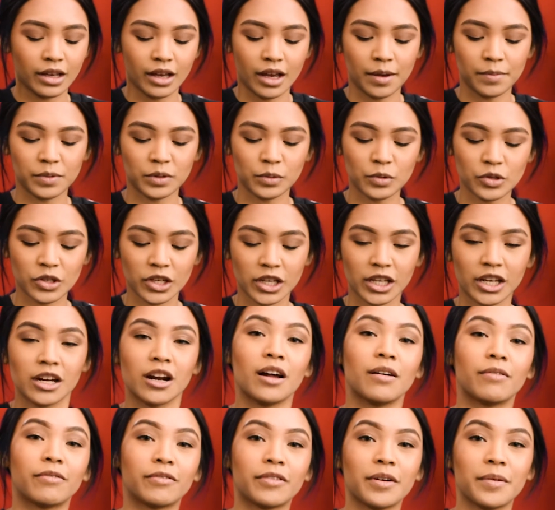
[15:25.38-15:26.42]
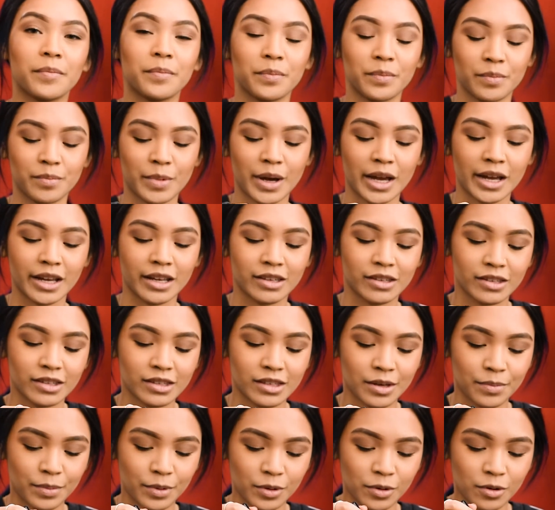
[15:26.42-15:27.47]
I'm switching it up from my
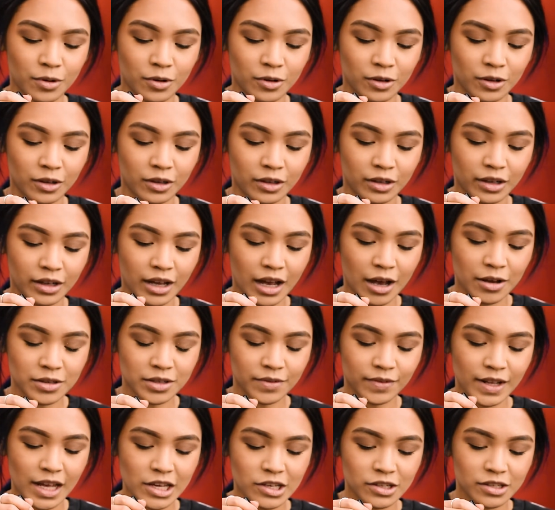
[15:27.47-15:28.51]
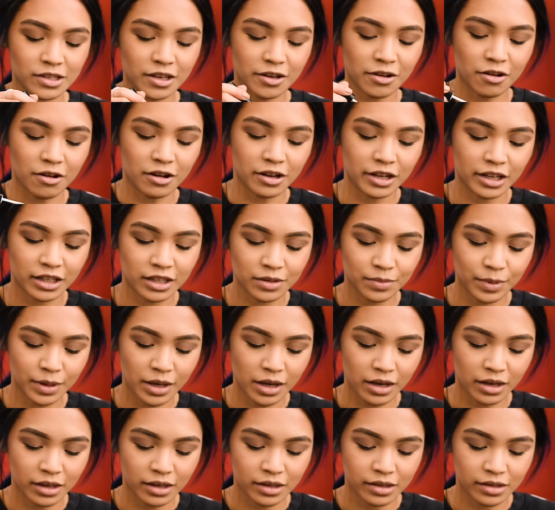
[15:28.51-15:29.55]
typical House of Lashes Iconics
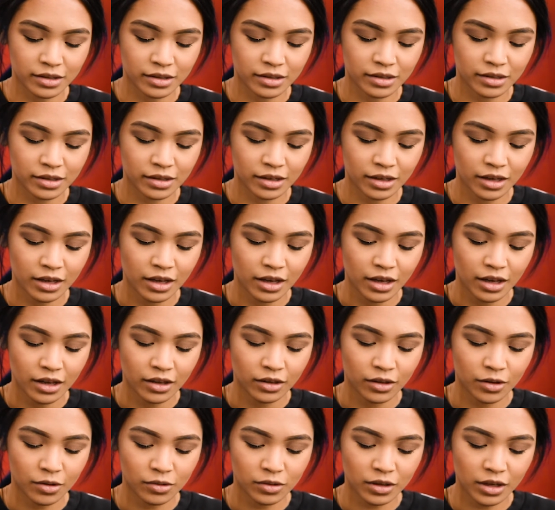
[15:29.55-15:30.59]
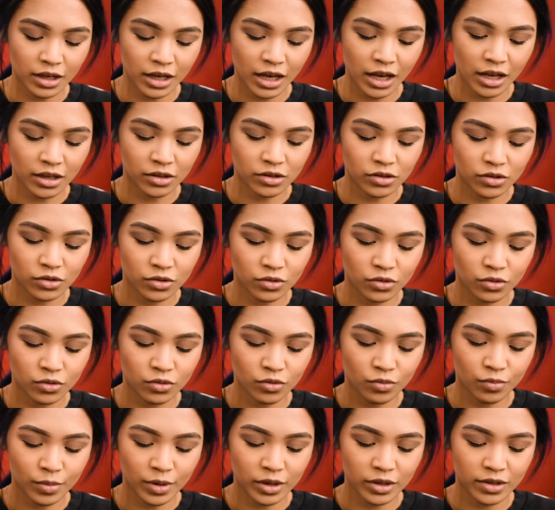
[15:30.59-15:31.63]
because those can get
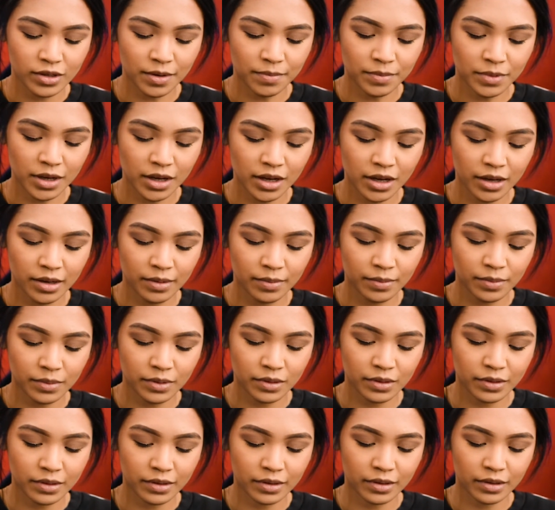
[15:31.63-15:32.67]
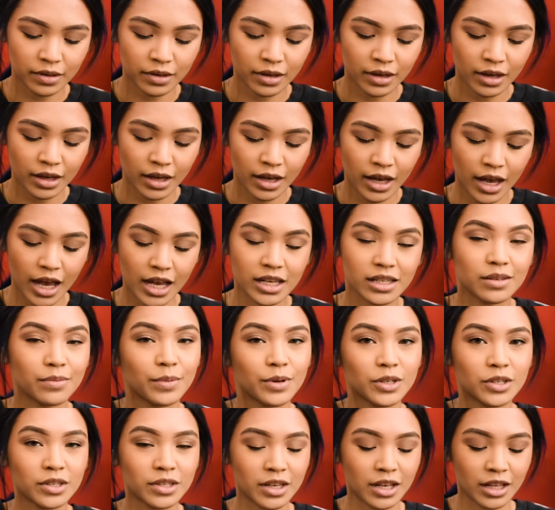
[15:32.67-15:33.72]
too much sometimes. As
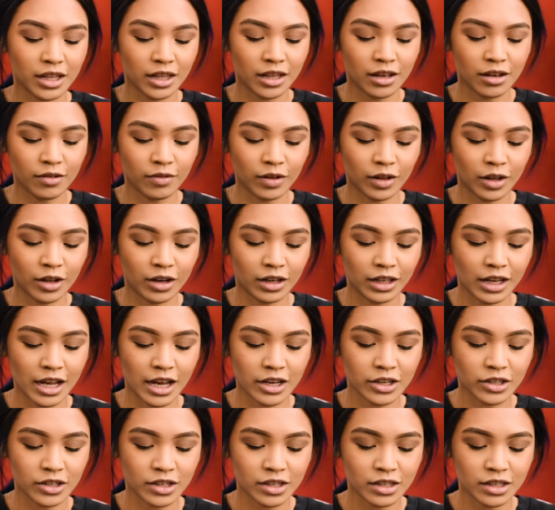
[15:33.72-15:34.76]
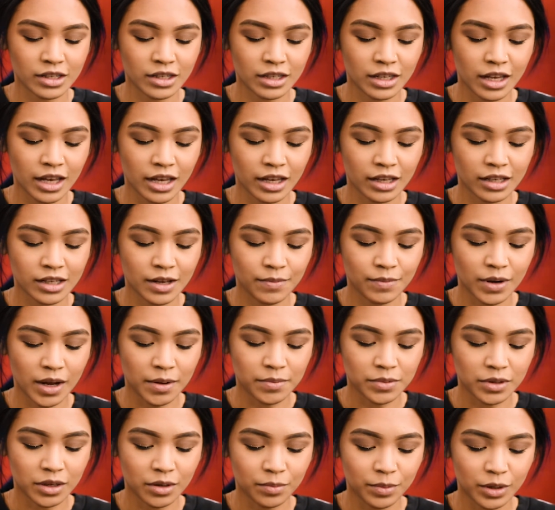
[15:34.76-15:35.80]
much as I love a lot of lashes, like
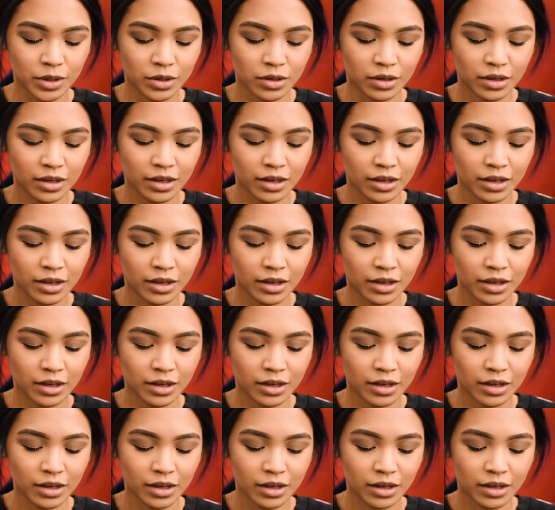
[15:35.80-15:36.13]
sometimes it could be